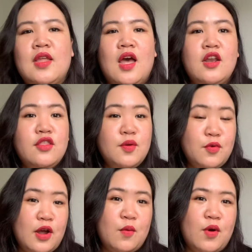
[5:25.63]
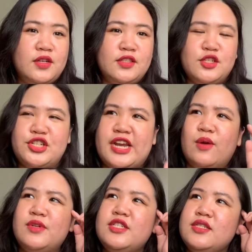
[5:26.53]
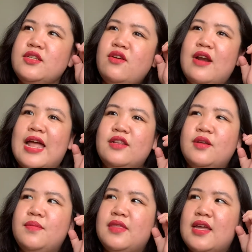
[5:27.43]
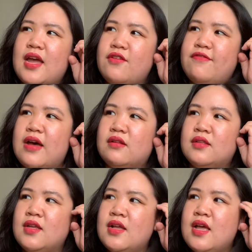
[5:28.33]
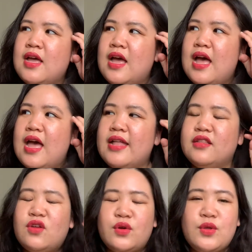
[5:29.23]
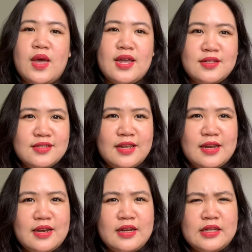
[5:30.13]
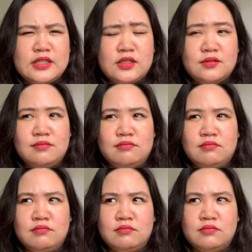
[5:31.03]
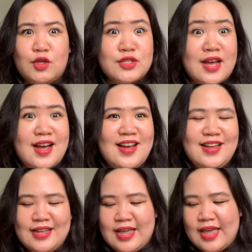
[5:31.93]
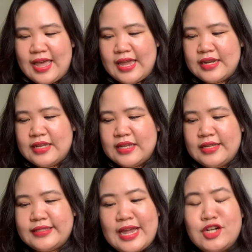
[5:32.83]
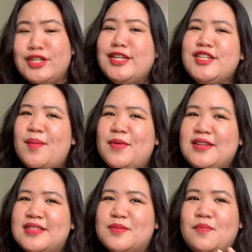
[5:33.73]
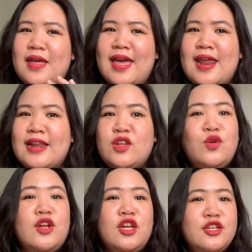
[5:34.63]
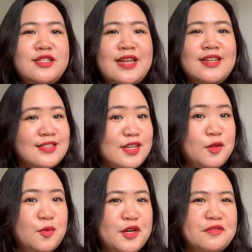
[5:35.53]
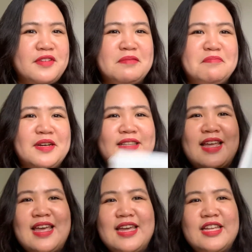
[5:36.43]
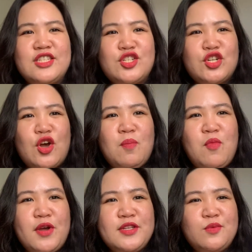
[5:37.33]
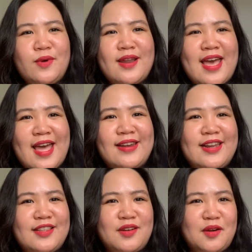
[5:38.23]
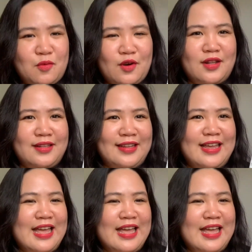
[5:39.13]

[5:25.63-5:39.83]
Another book I wanted to share was just a random thing I found at Tokyo Hands in Osaka. And it's actually in Japanese, and I don't understand a single word of it, but it's Chalk Boys, What a Hand Lettering World.